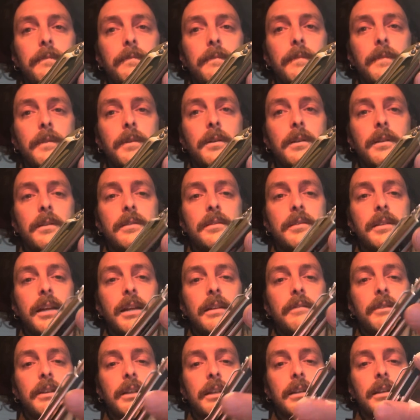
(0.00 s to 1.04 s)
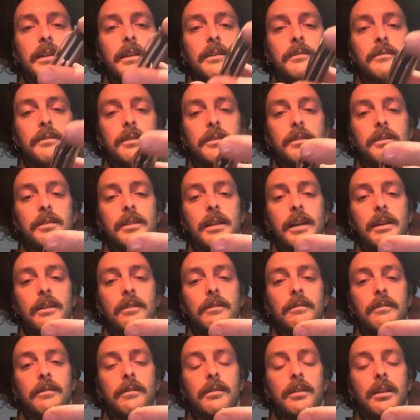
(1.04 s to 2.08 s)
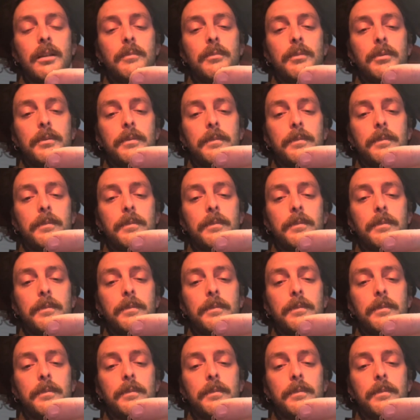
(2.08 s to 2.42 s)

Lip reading: This is kind of like a Hinderer style clip.